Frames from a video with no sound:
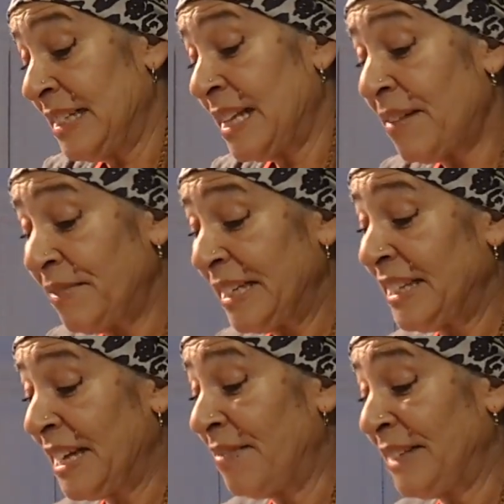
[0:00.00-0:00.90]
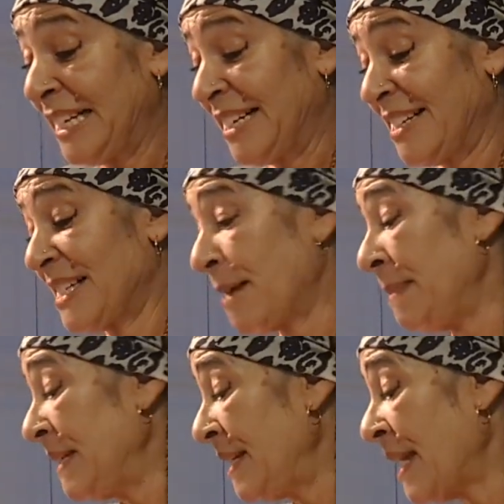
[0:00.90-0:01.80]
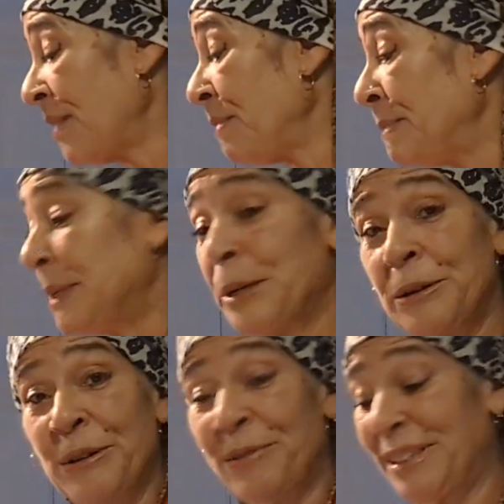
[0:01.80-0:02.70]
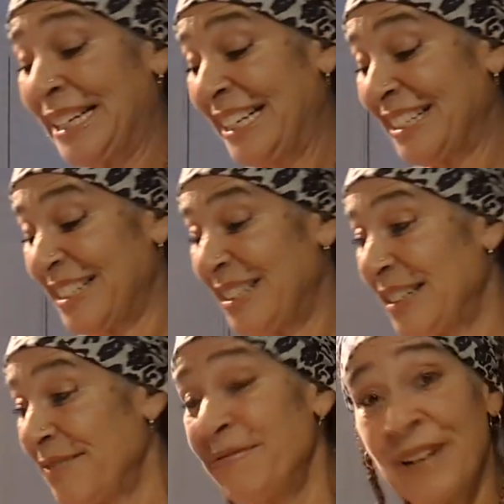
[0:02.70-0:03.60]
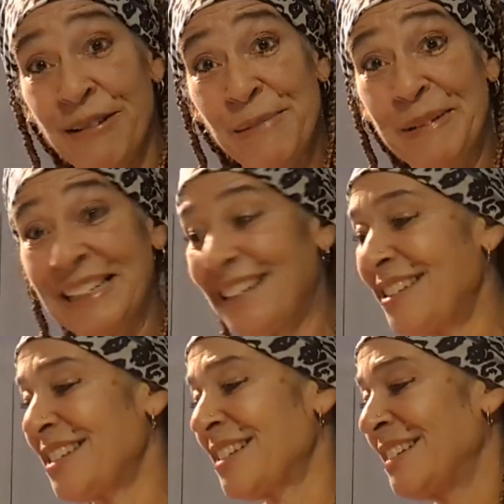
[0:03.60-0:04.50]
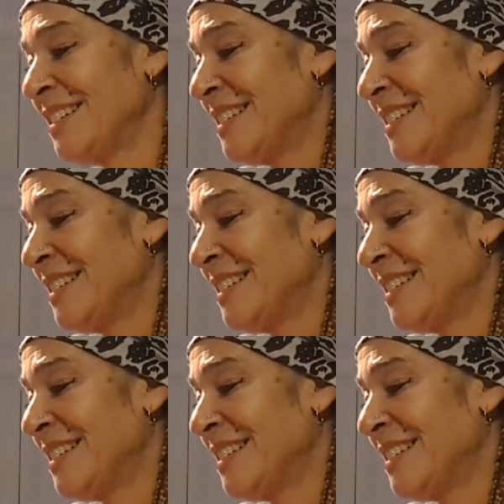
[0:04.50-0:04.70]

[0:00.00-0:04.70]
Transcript: Lovely, lovely. It's coming together beautifully. Very pleased.